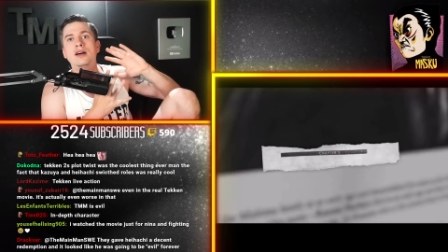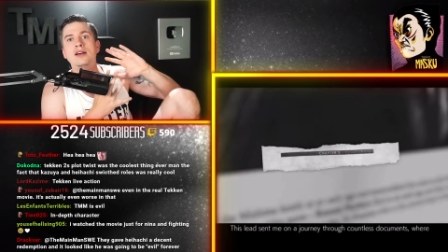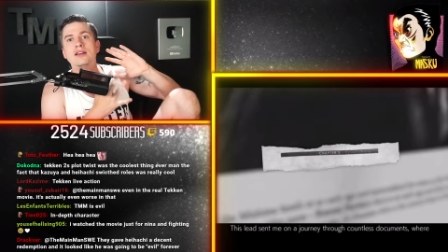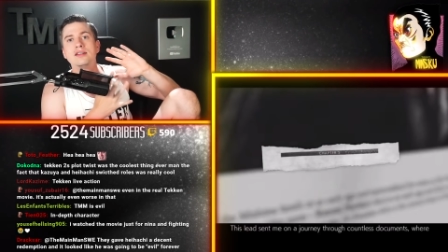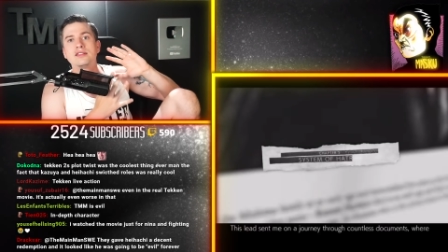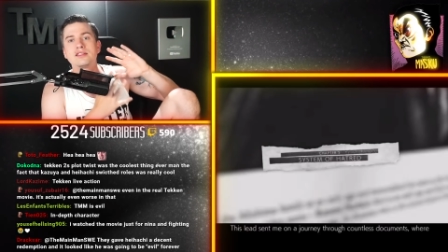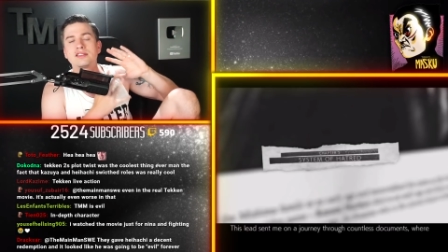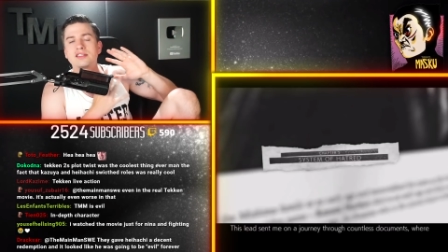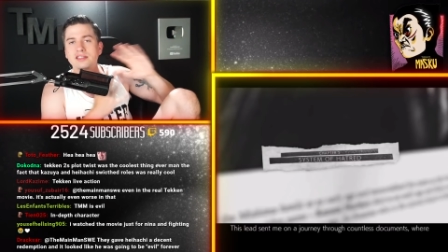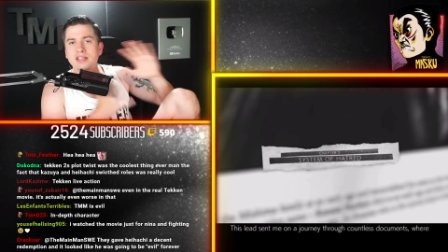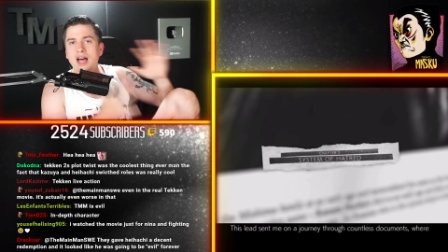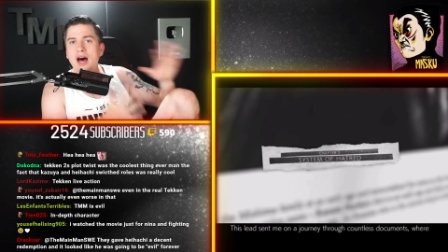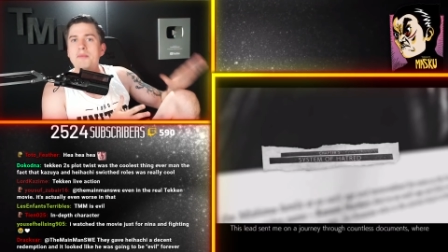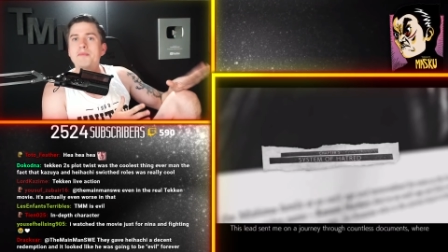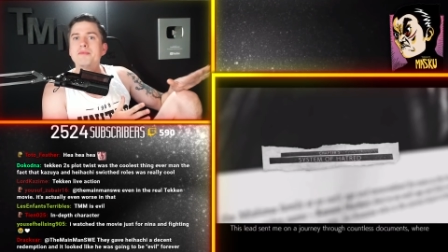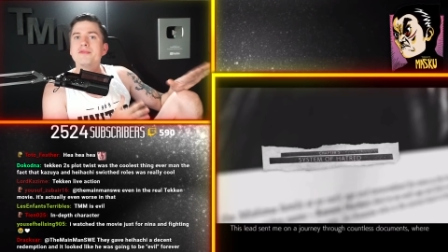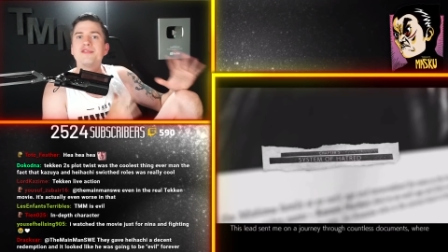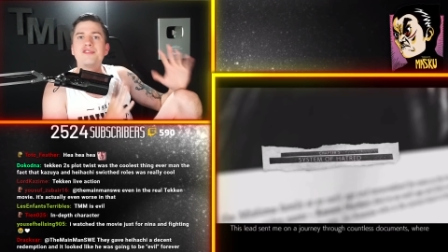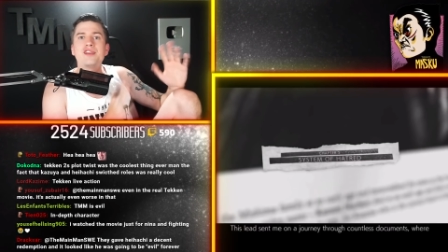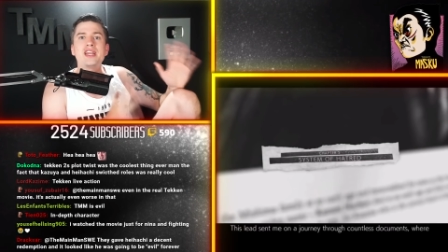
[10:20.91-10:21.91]

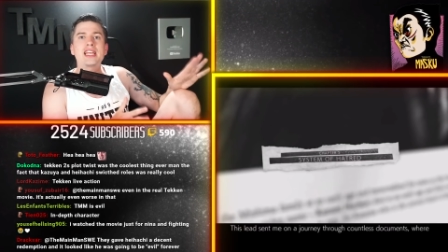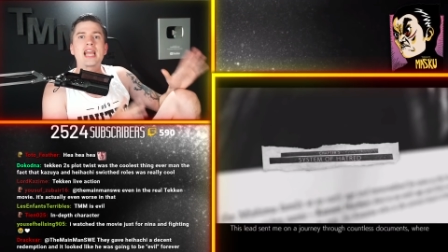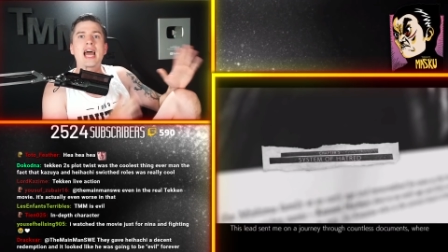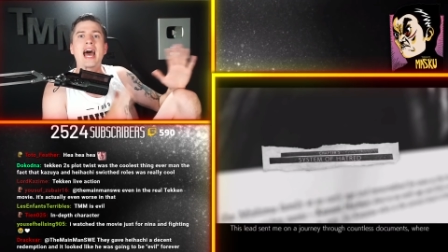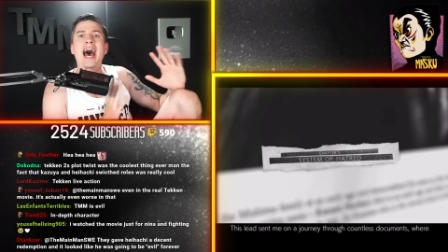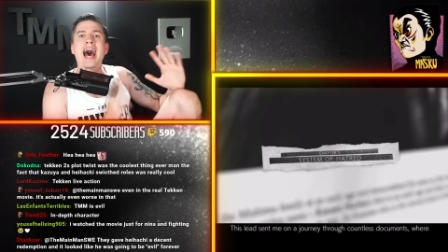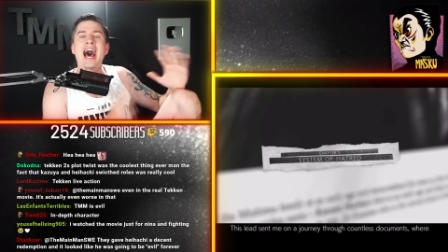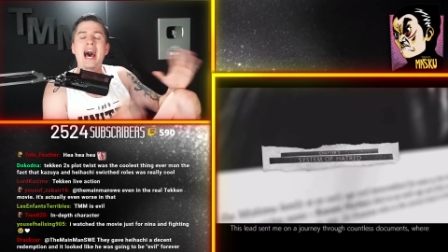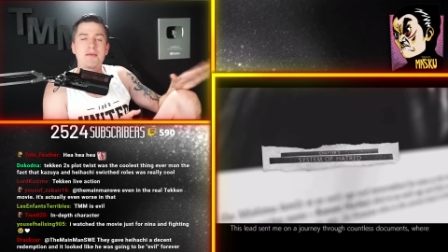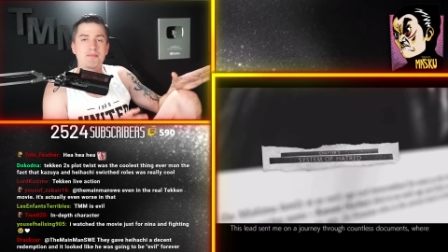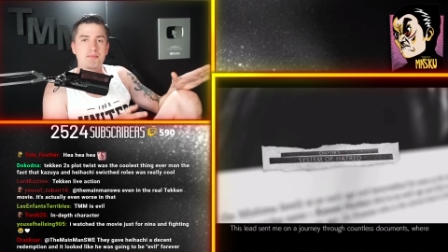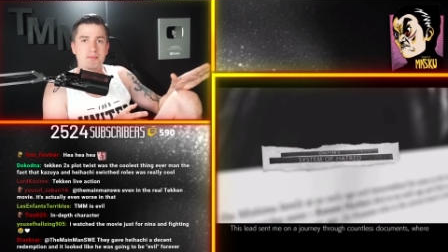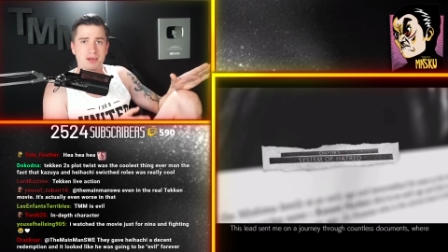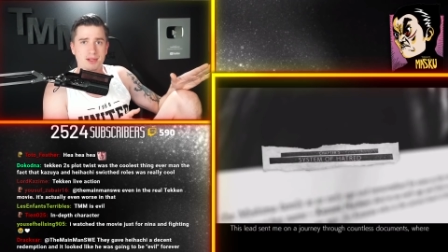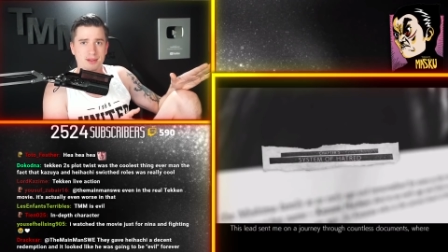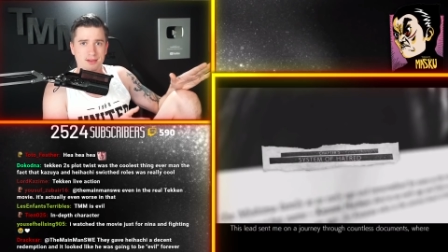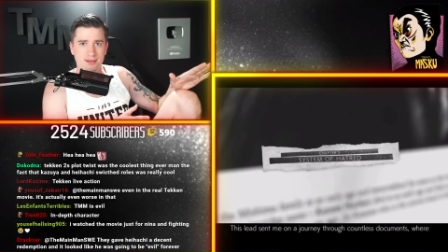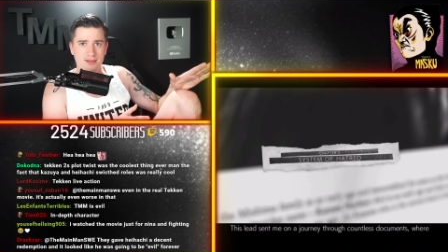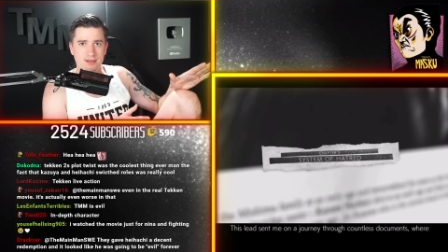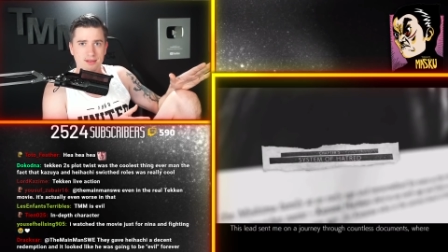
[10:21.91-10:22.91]
something
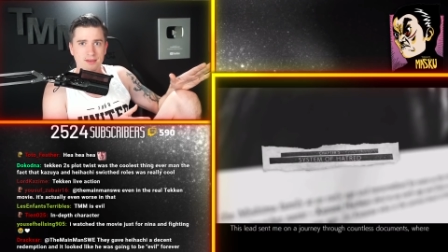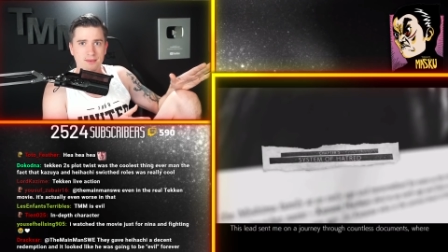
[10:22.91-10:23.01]
happened.